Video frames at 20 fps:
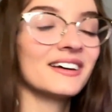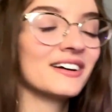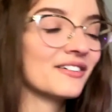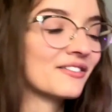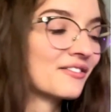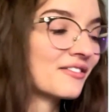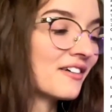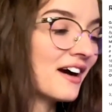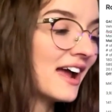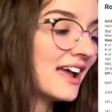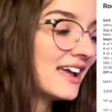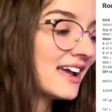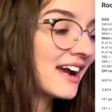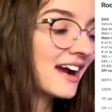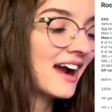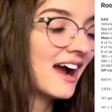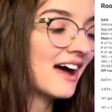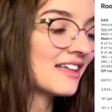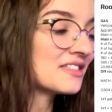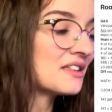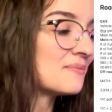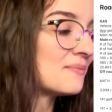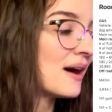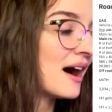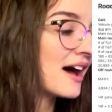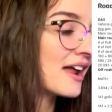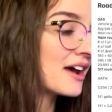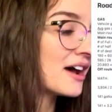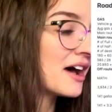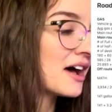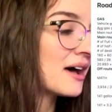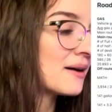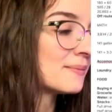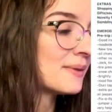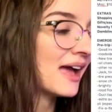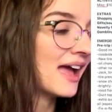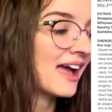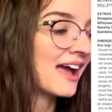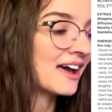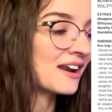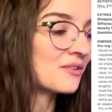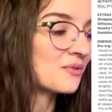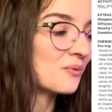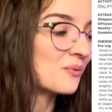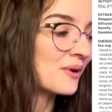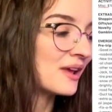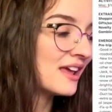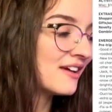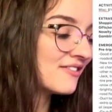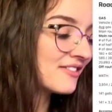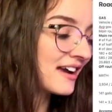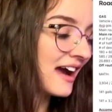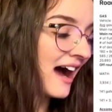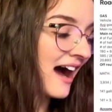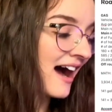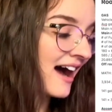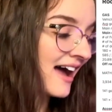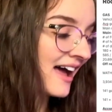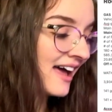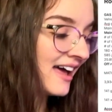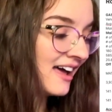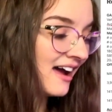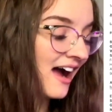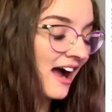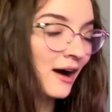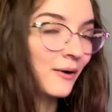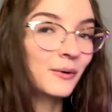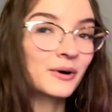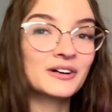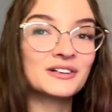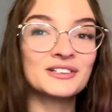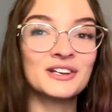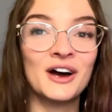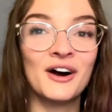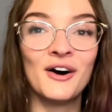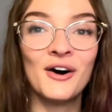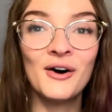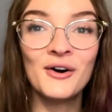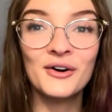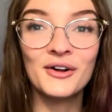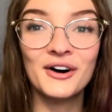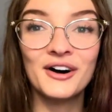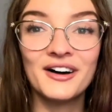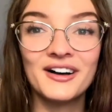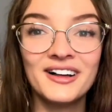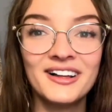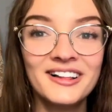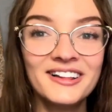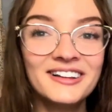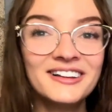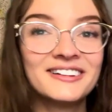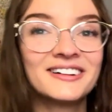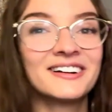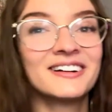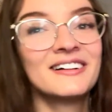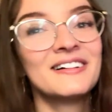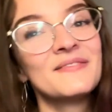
right here at the bottom, and we've got our total